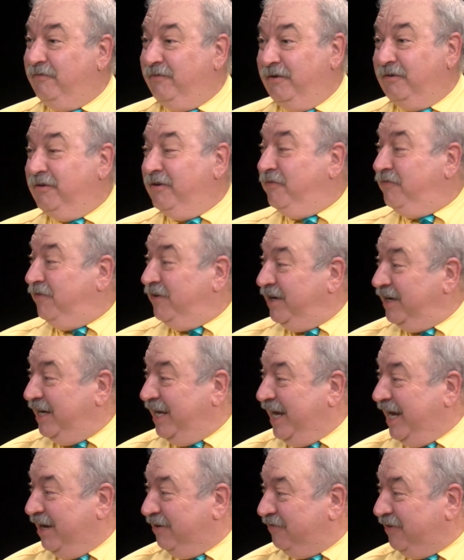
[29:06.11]
very fun
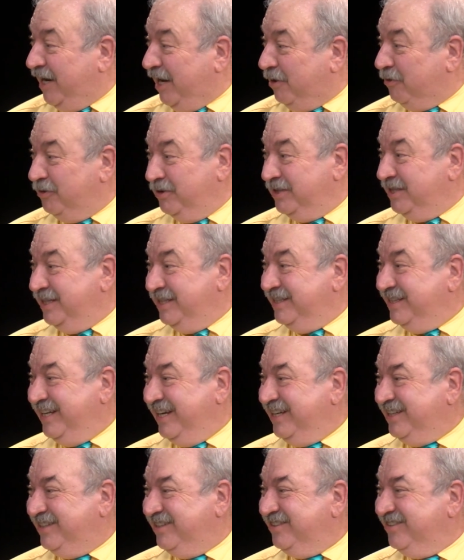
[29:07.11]
half hour. It didn't
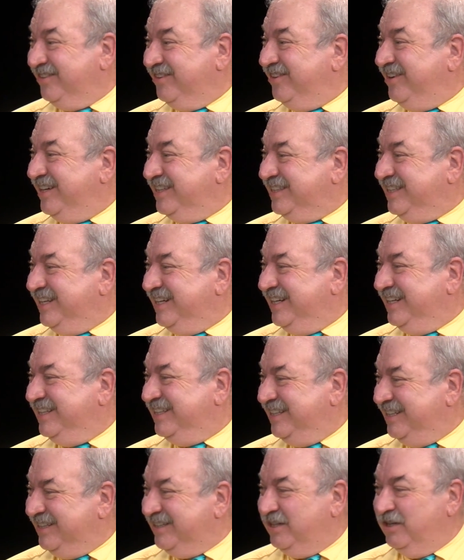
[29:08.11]
take too long, did
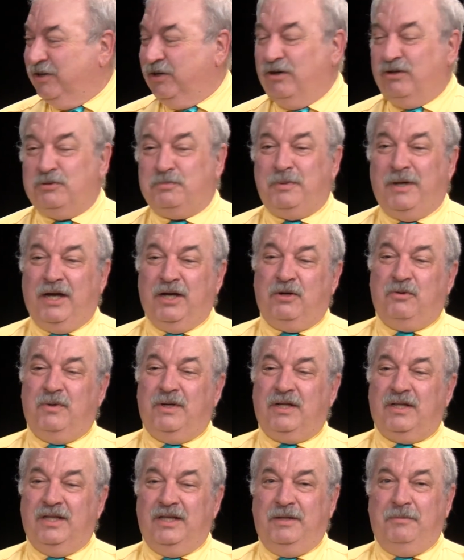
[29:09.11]
it? It goes by
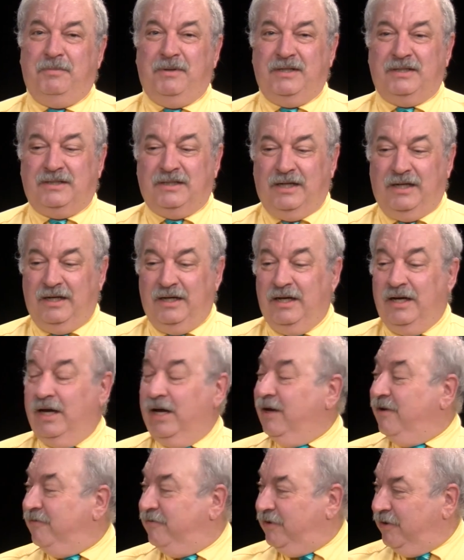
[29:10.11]
quickly, but
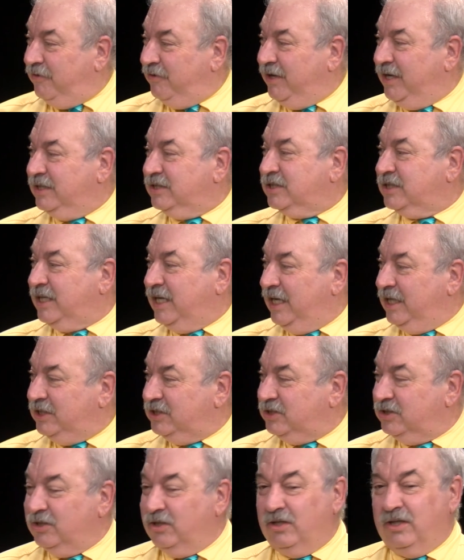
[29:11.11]
very
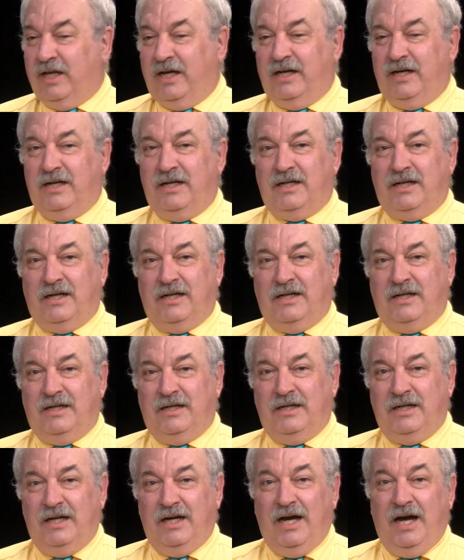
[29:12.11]
educational, and
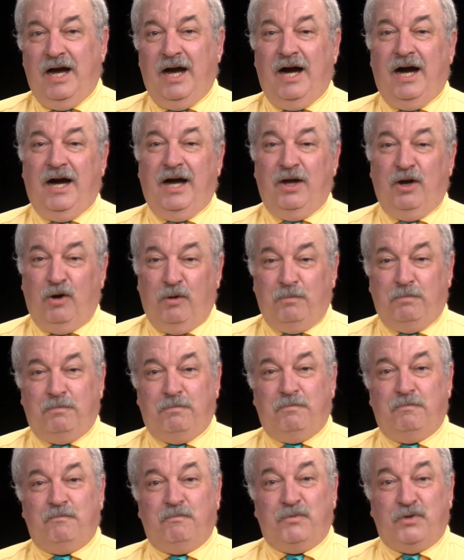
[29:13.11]
I hope
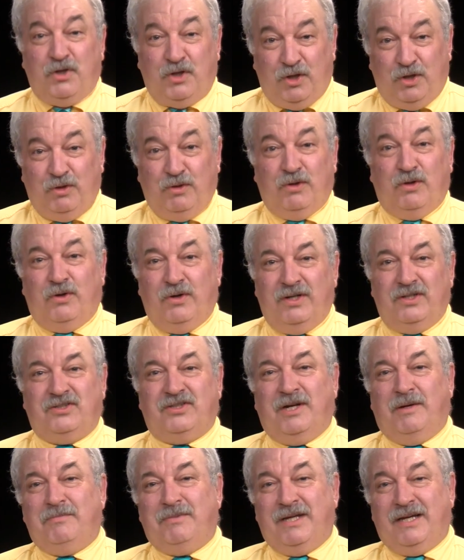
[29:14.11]
you learned
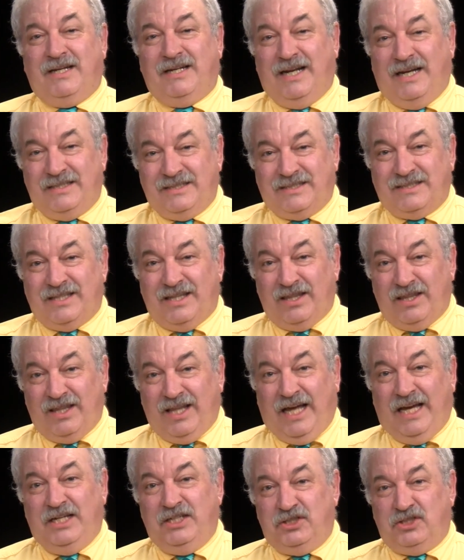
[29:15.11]
something. A nice
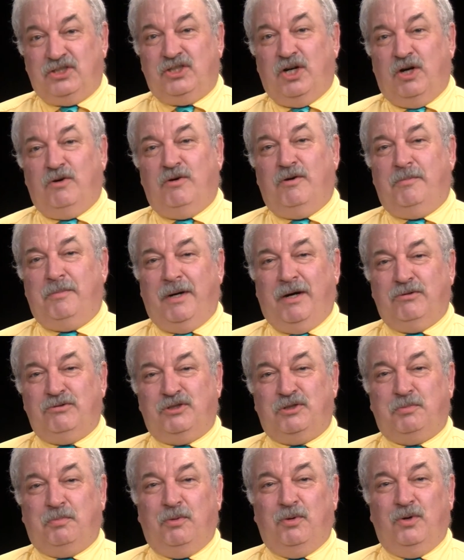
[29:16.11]
light show
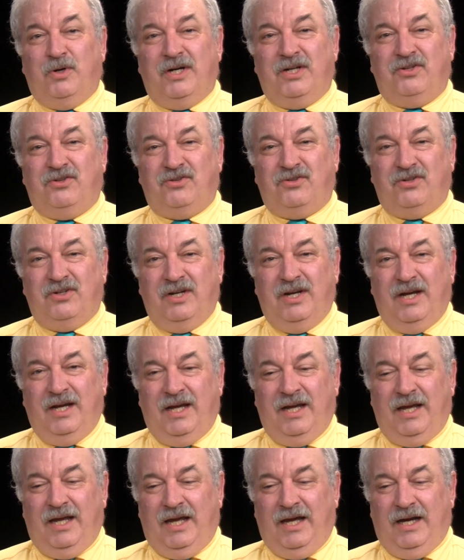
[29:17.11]
about sports,
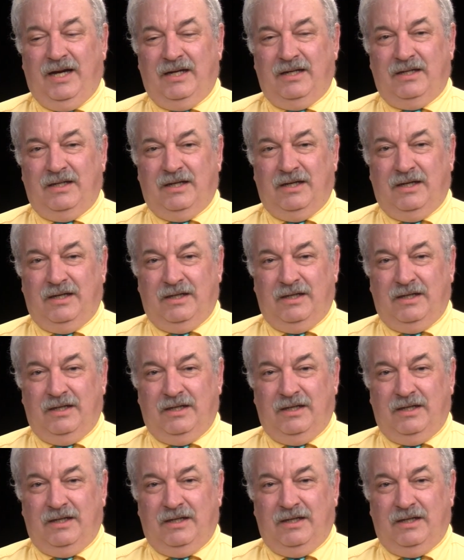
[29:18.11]
and